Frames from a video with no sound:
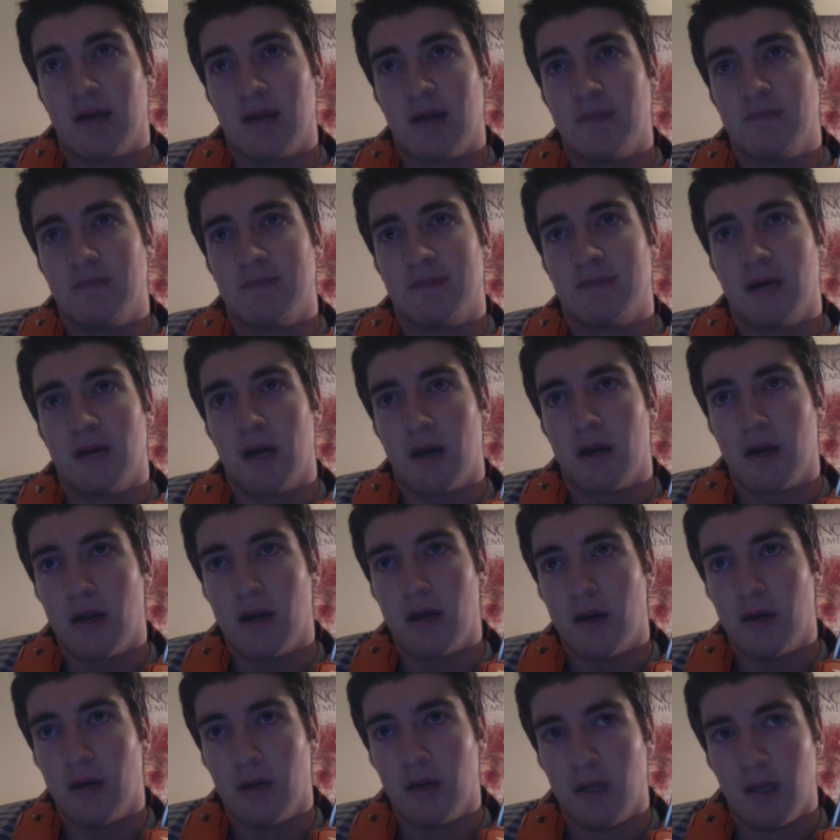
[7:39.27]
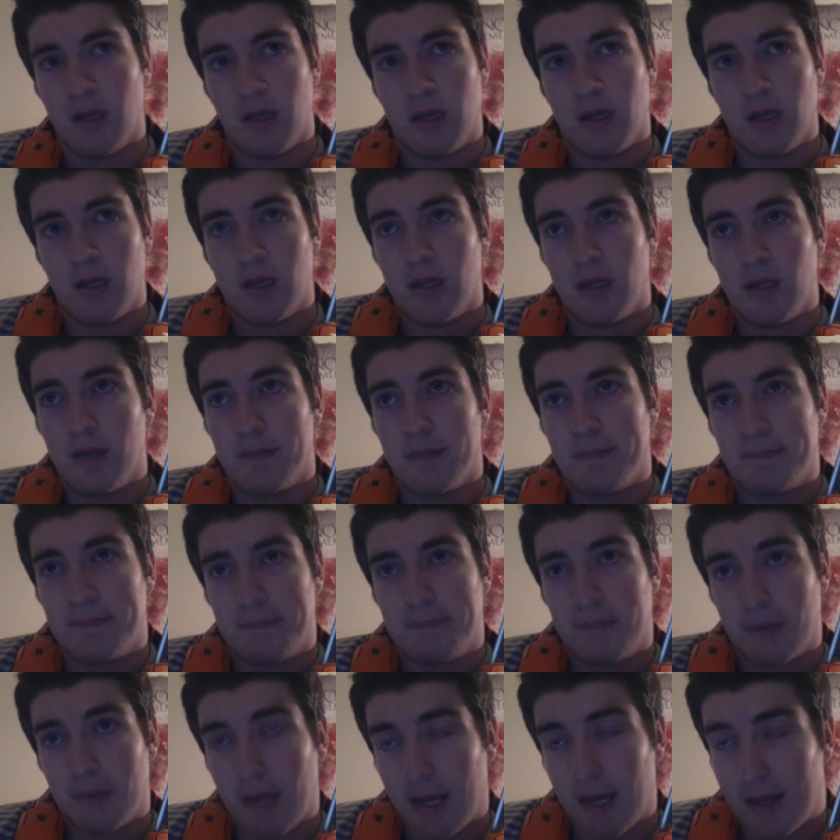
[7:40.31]
I'm I don't know,
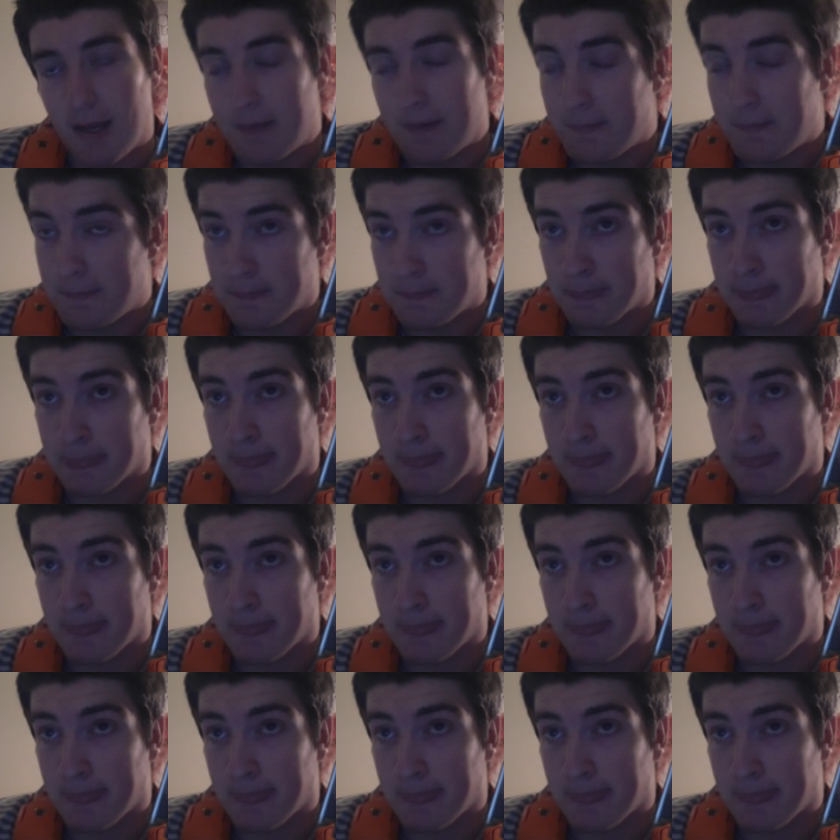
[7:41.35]
but um,